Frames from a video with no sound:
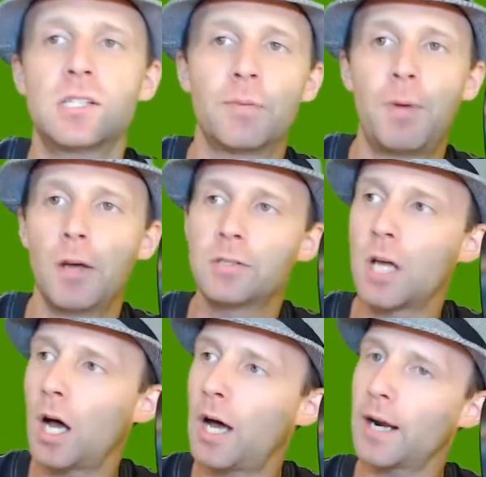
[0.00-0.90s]
is
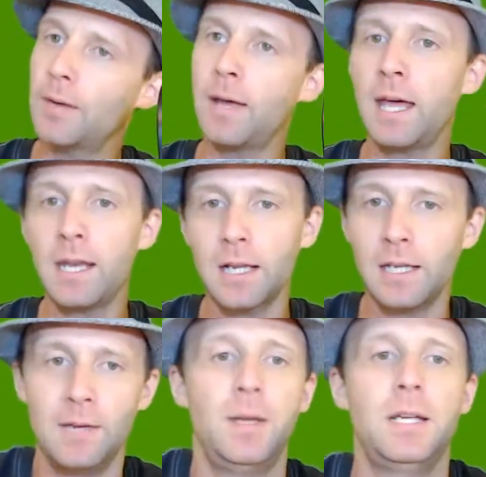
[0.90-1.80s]
supposed to
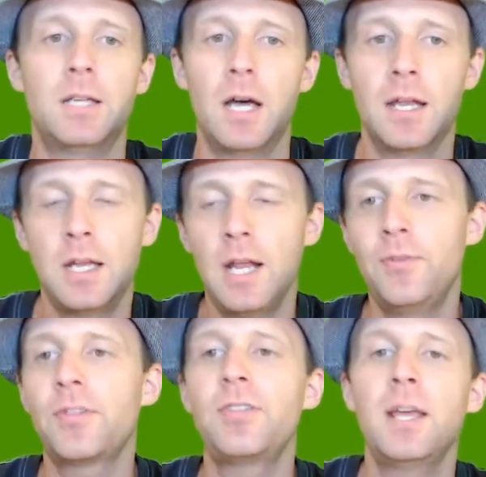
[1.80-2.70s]
automatically be done
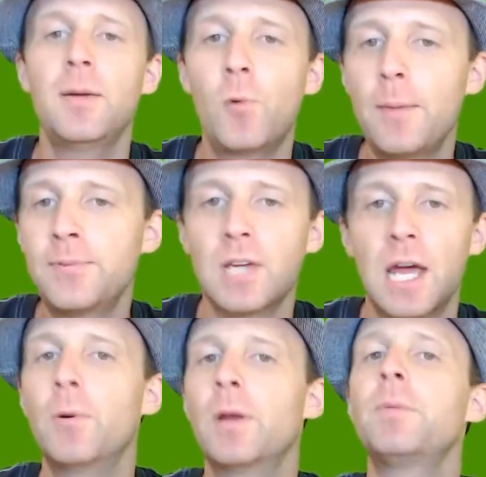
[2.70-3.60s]
in the theme
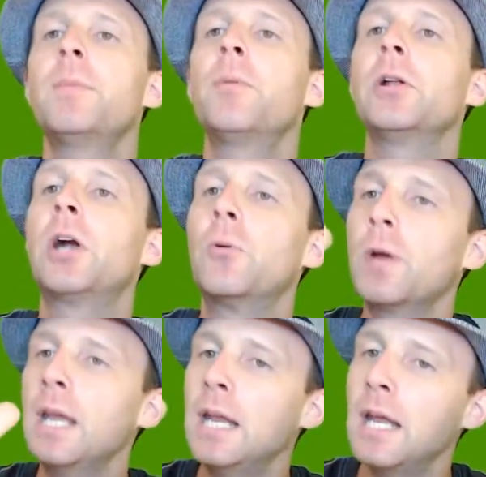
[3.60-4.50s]
website when people
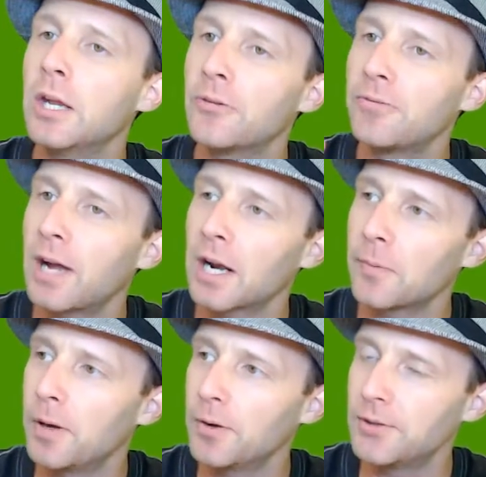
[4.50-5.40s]
are reading your
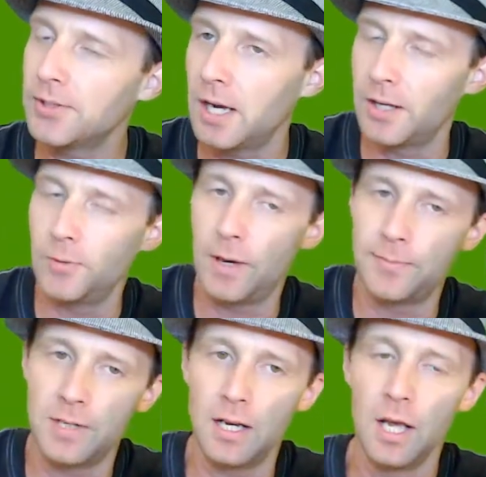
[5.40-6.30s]
final post on the
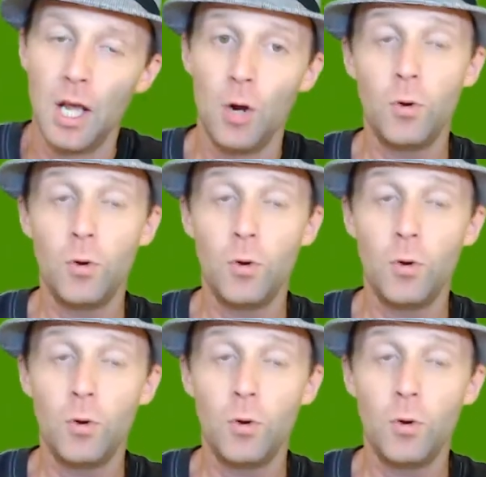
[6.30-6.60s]
website.